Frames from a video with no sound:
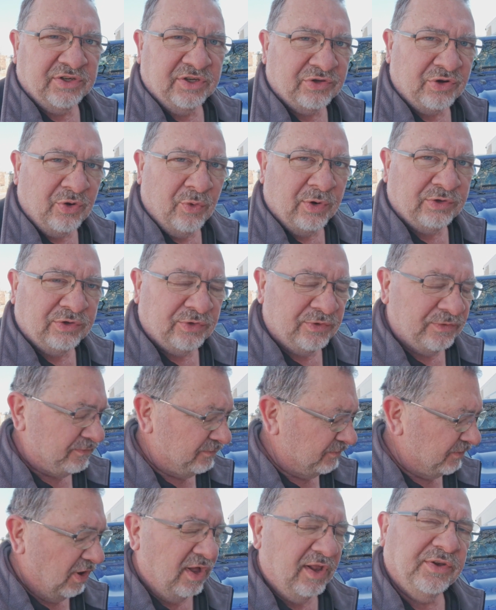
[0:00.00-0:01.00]
just going to
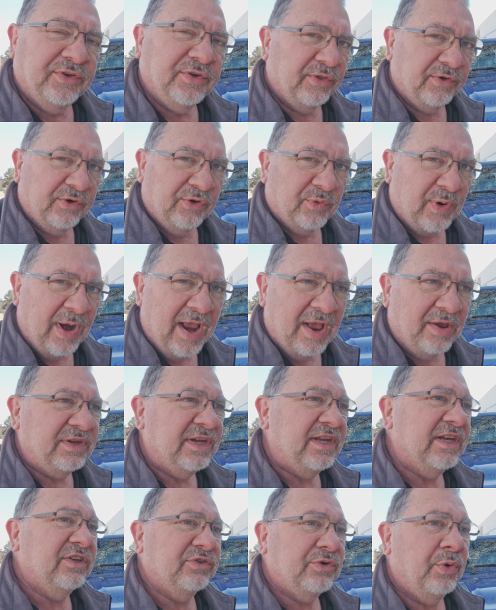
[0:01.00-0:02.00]
fall to the
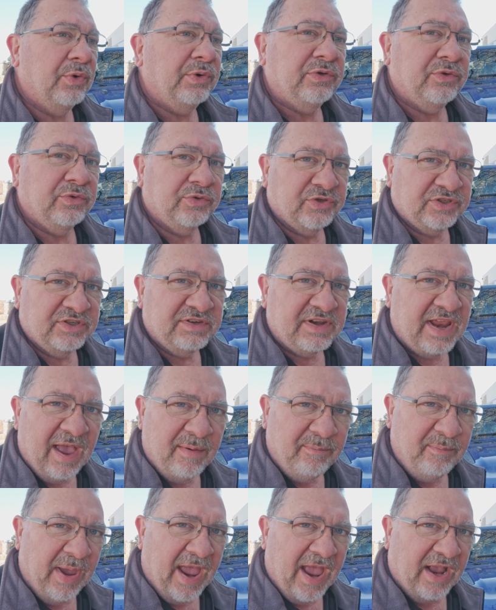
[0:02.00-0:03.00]
ground. It is going to
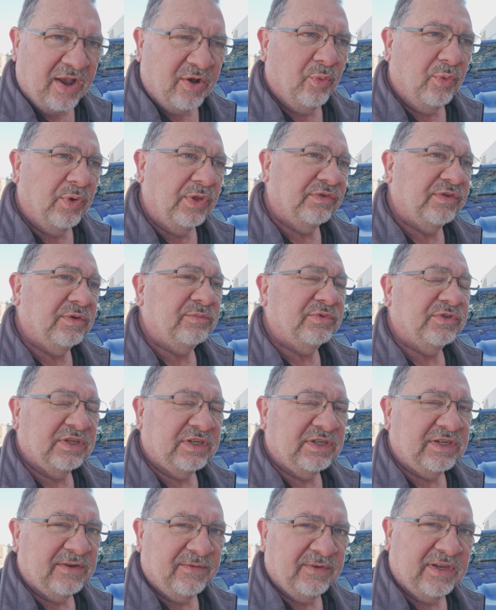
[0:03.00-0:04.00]
snap back with some
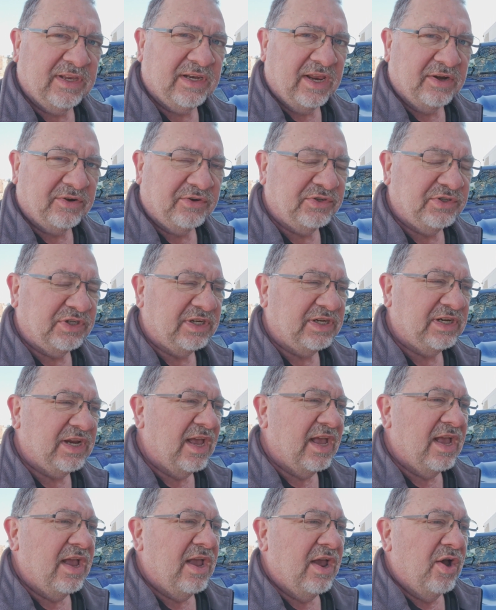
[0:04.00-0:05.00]
significant energy,
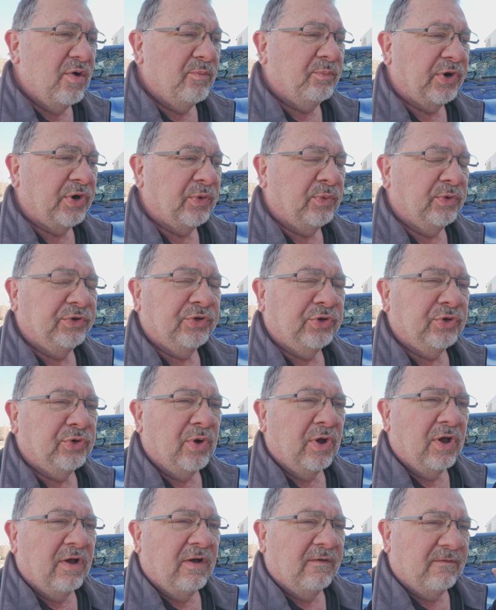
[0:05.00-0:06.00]
but it will
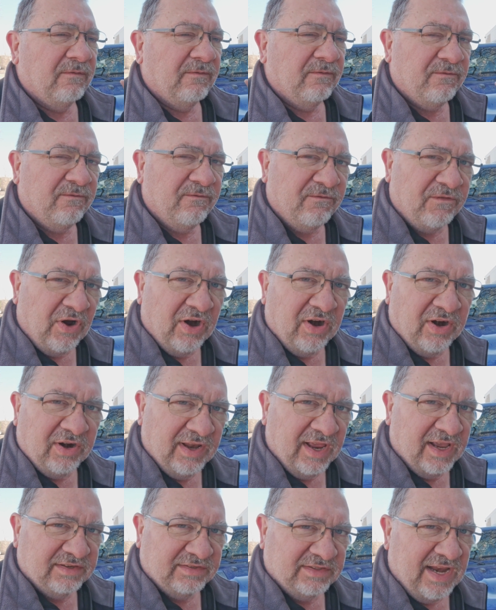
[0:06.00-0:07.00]
do far
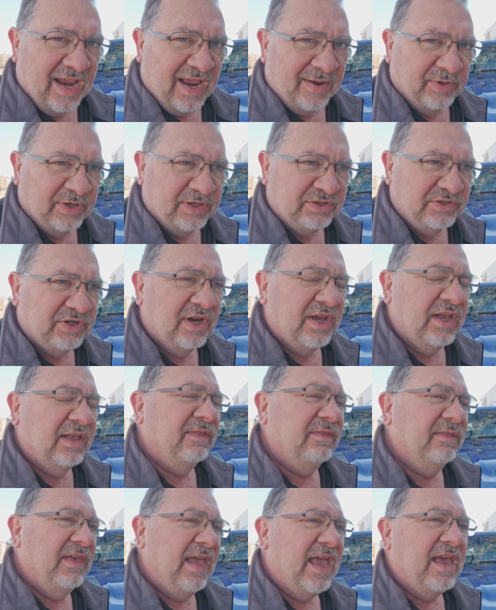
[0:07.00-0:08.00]
less damage
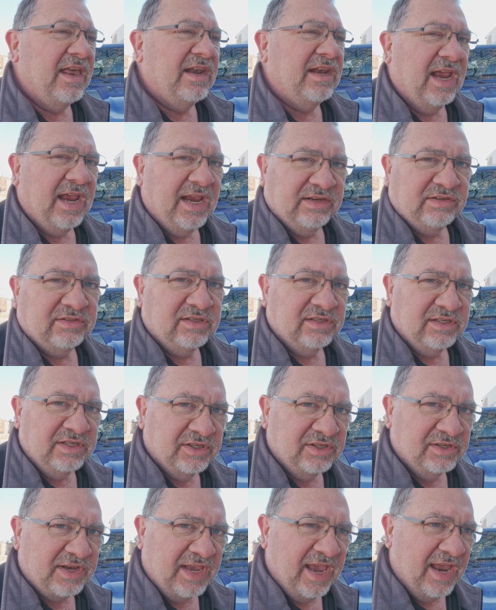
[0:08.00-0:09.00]
than a
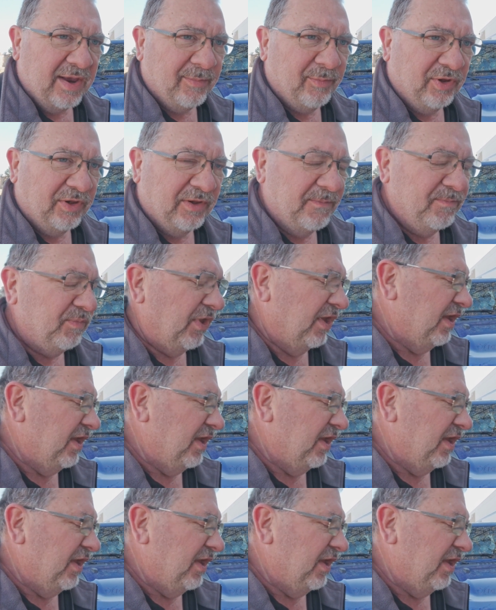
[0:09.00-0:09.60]
steel cable.